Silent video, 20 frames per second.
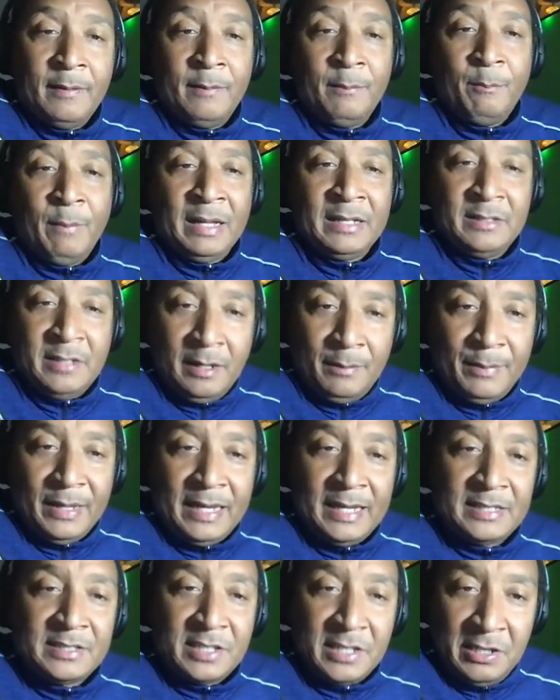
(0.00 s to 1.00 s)
my
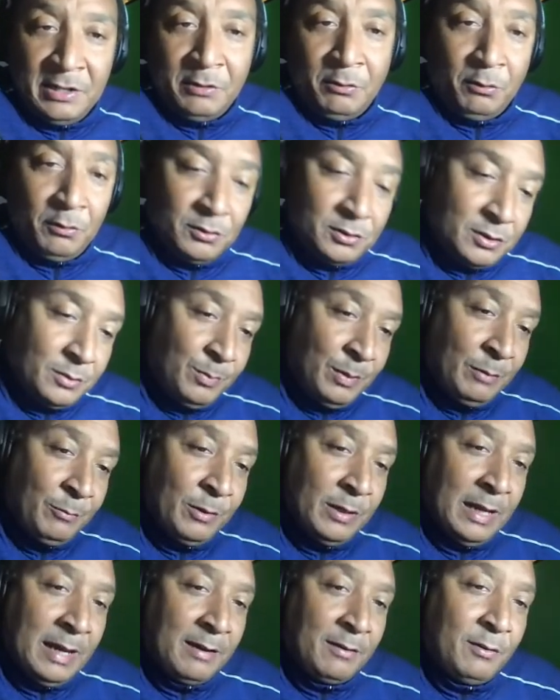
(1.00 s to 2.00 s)
dumbass Eagles, but we're
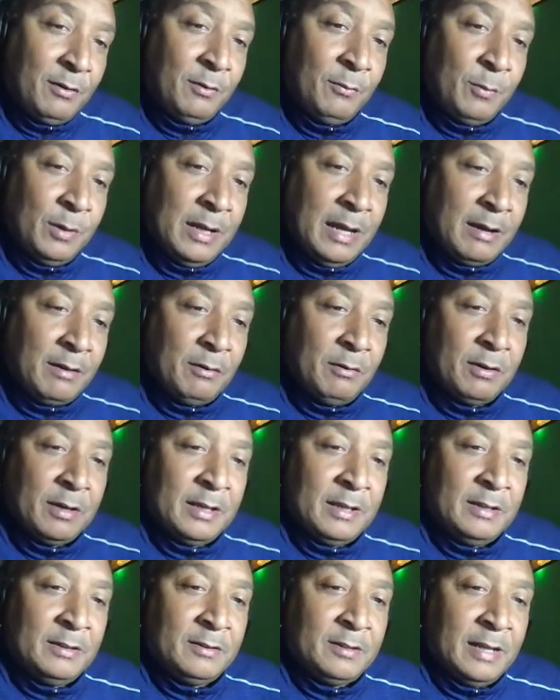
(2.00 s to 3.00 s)
not going to
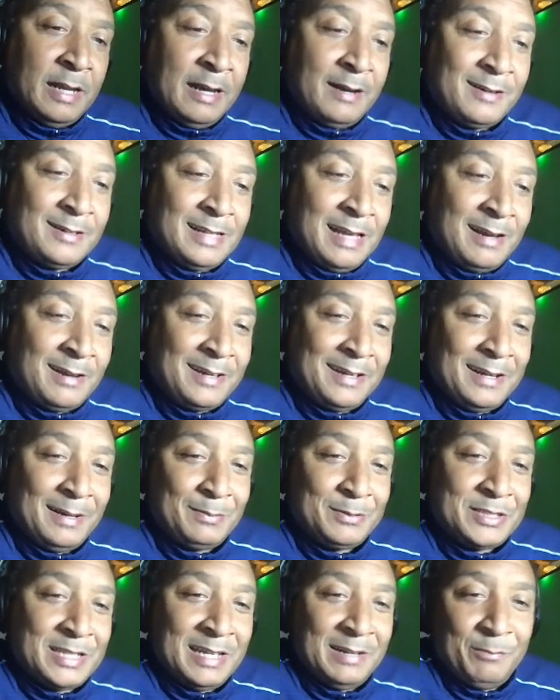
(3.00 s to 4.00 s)
get into that because I'll get
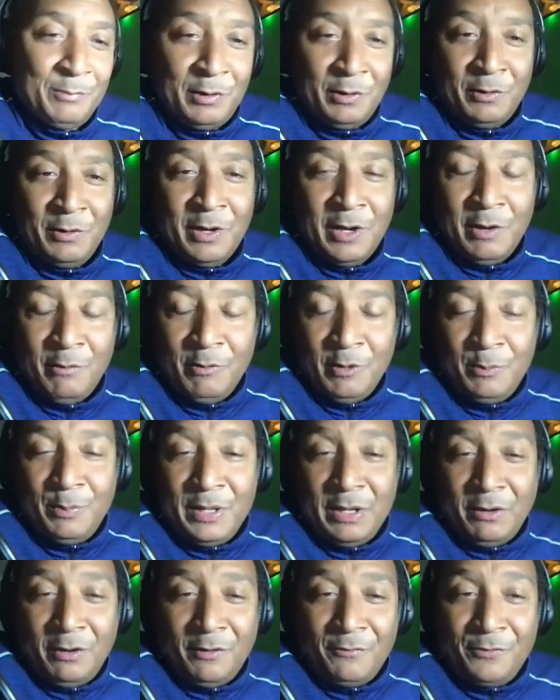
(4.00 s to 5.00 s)
upset. We'll be
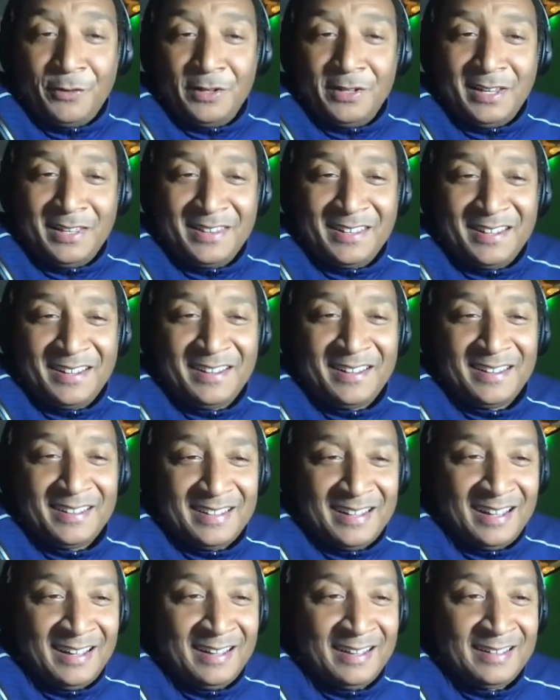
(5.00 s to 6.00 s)
on for another
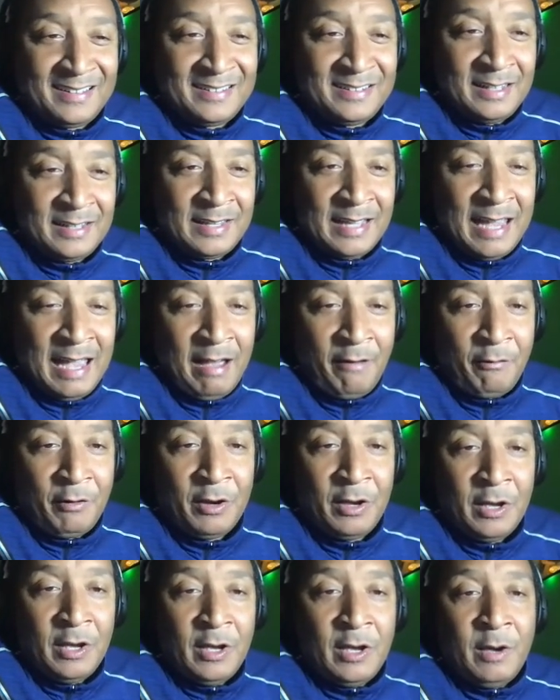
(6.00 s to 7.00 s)
hour.
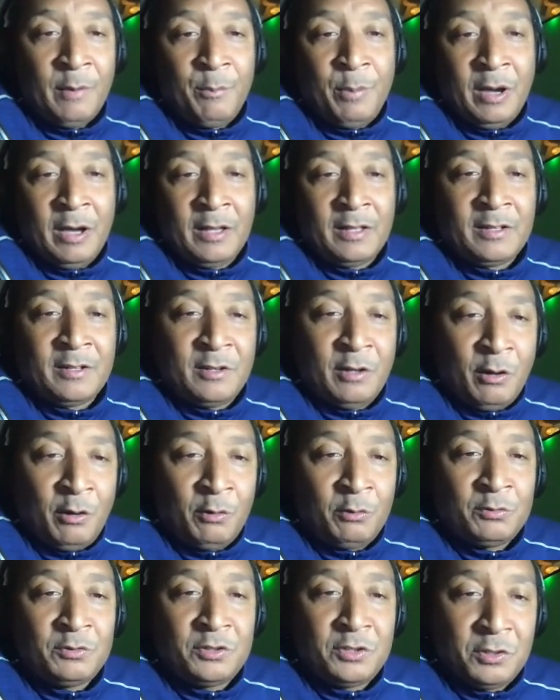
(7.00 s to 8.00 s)
But
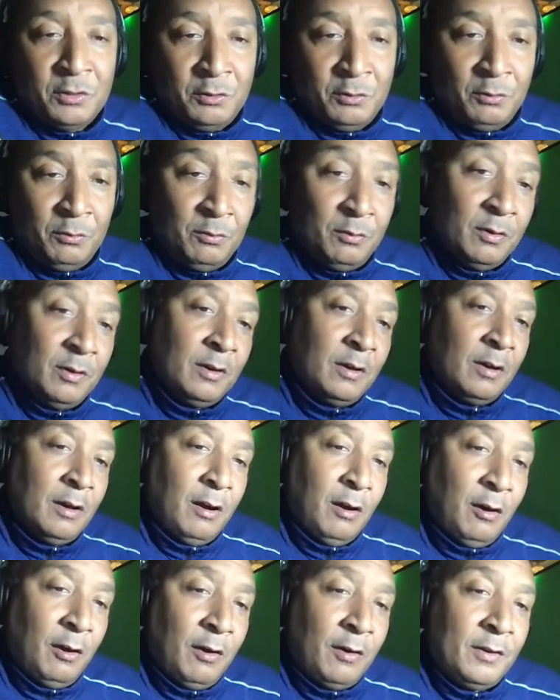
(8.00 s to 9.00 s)
go to
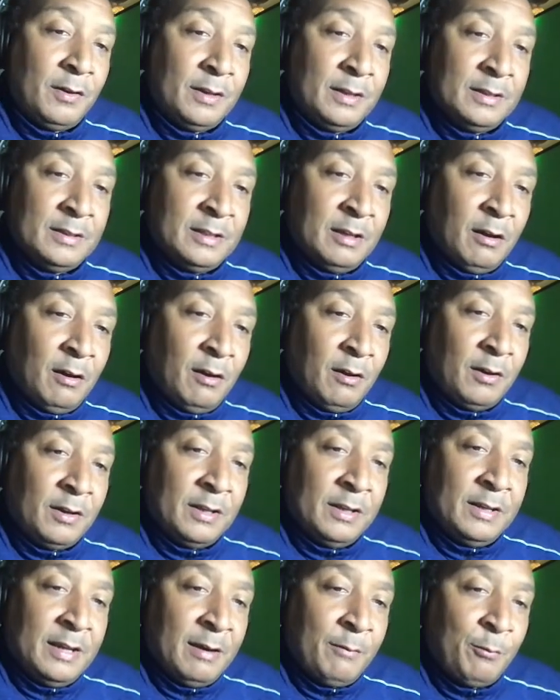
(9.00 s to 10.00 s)
the All
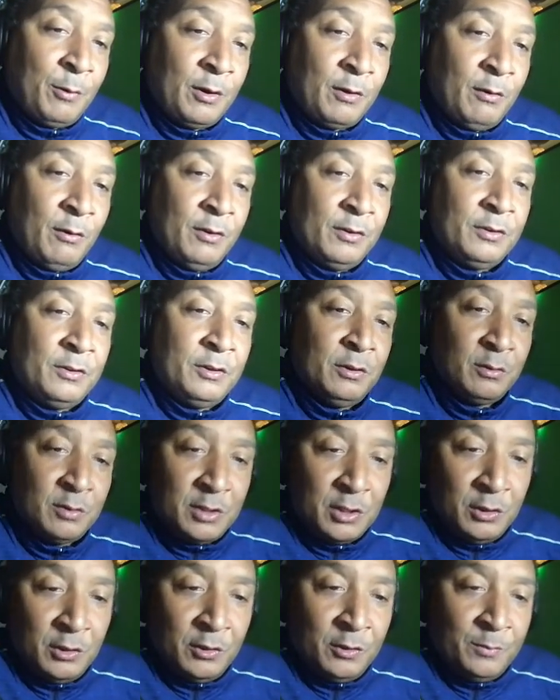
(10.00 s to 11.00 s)
In Network on
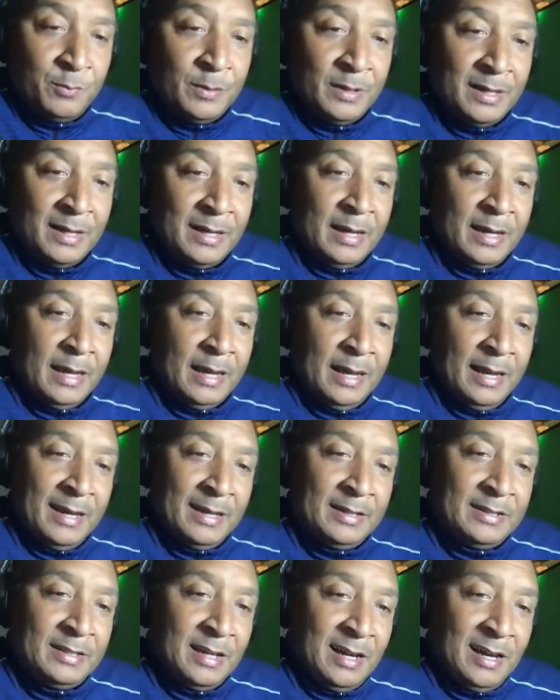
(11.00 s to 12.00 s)
YouTube,
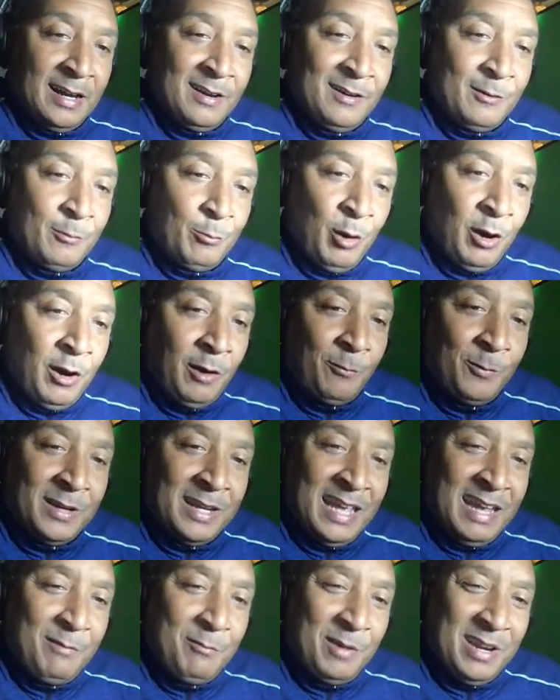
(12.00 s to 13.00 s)
and Walt, when
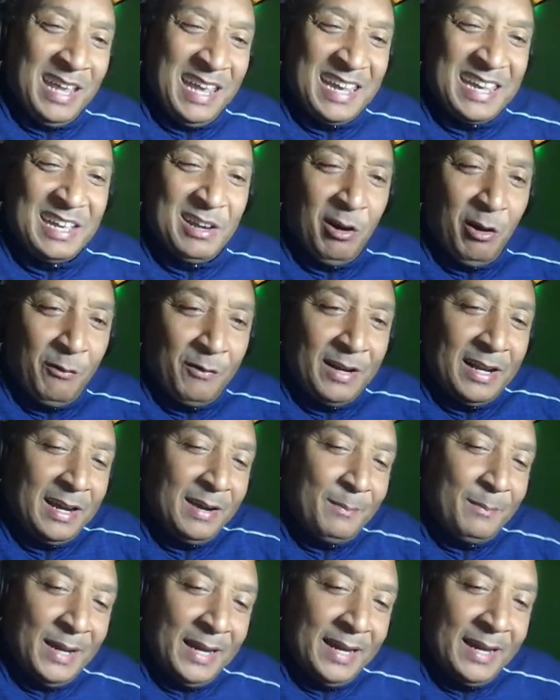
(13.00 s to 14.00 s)
they get over there,
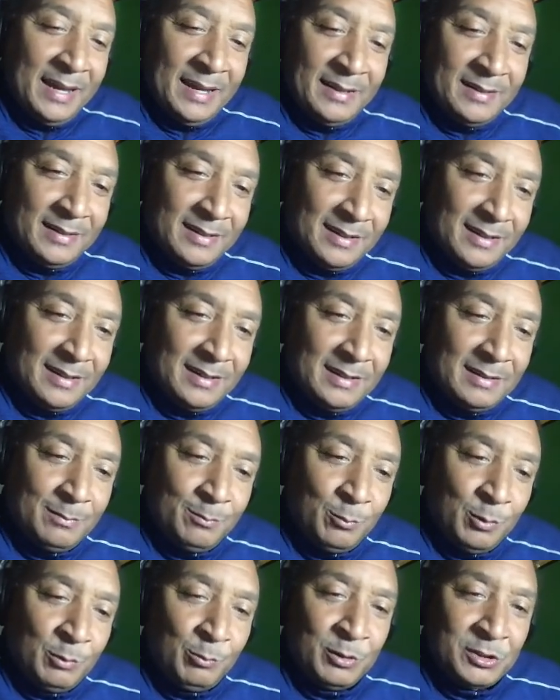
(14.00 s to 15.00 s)
man,
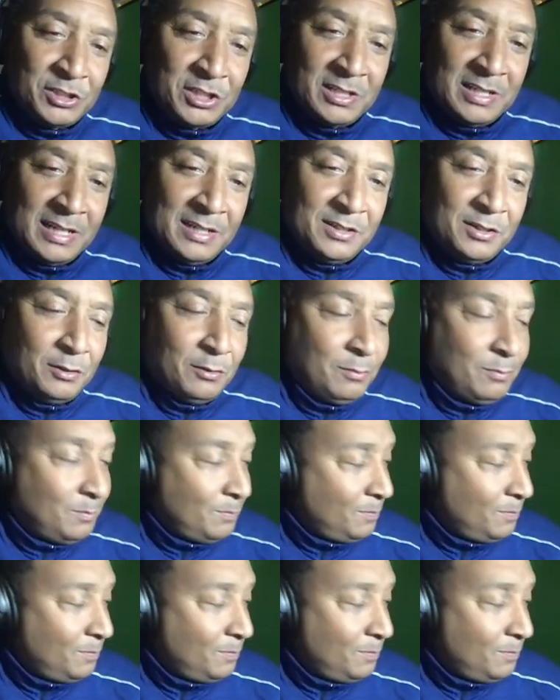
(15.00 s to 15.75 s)
what should they do?